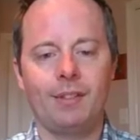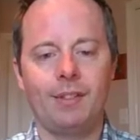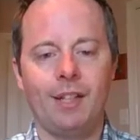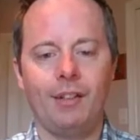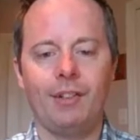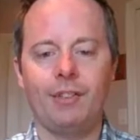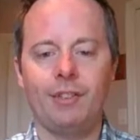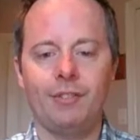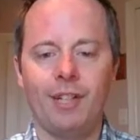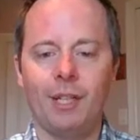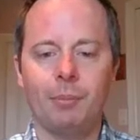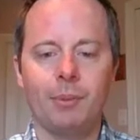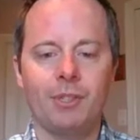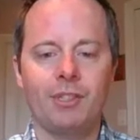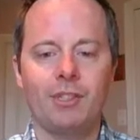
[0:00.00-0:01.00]

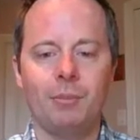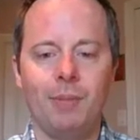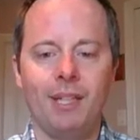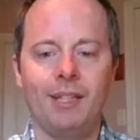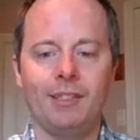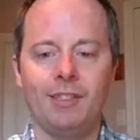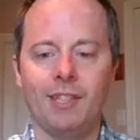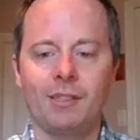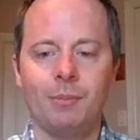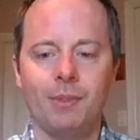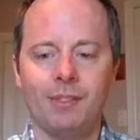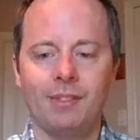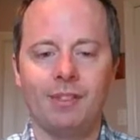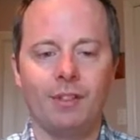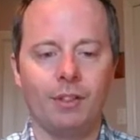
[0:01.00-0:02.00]
Developers should make
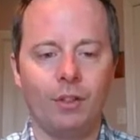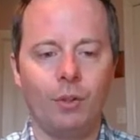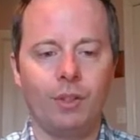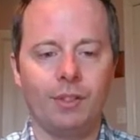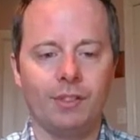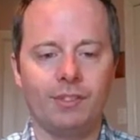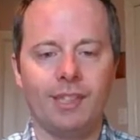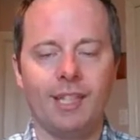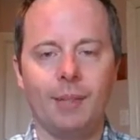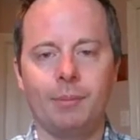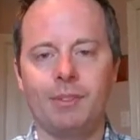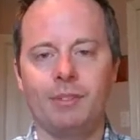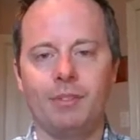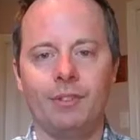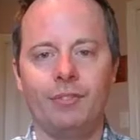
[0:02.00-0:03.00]
adjustments to their local
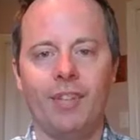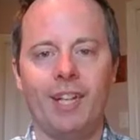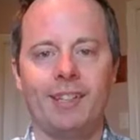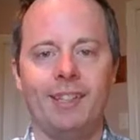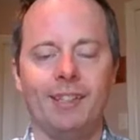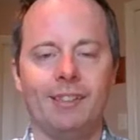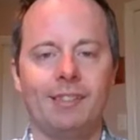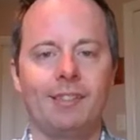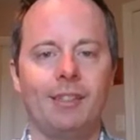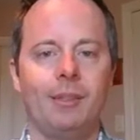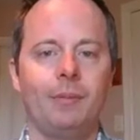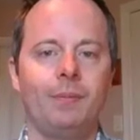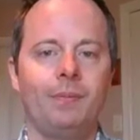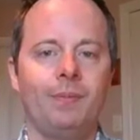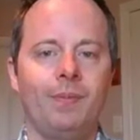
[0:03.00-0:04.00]
setups to reflect this.
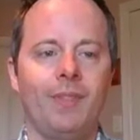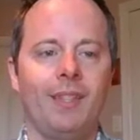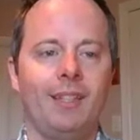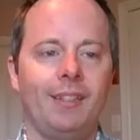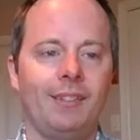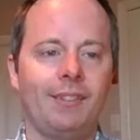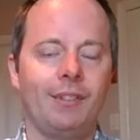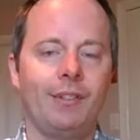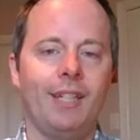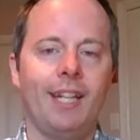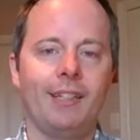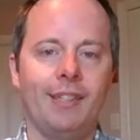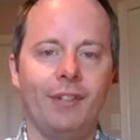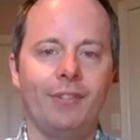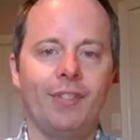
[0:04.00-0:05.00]
So
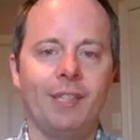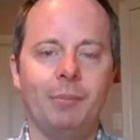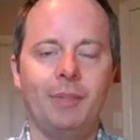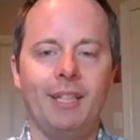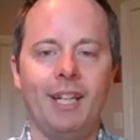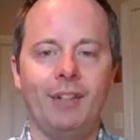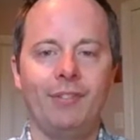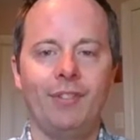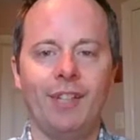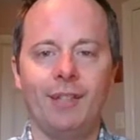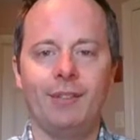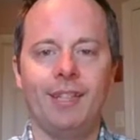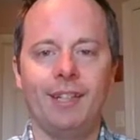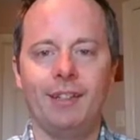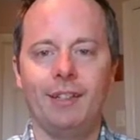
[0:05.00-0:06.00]
yeah, definitely be careful
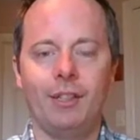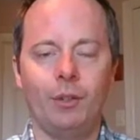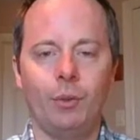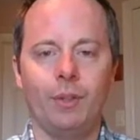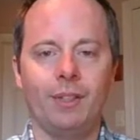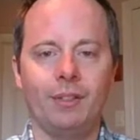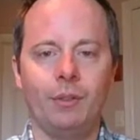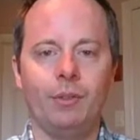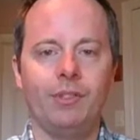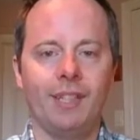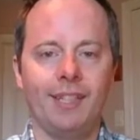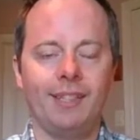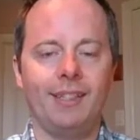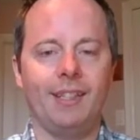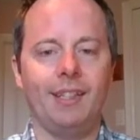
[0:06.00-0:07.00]
out there. You don't want to lose
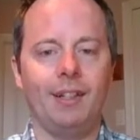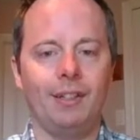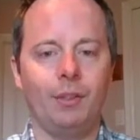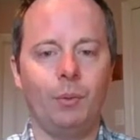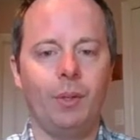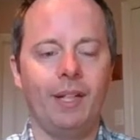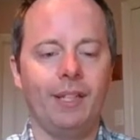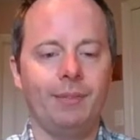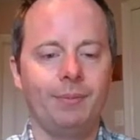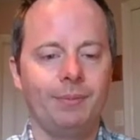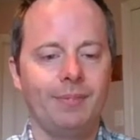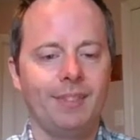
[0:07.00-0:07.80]
anything on the way.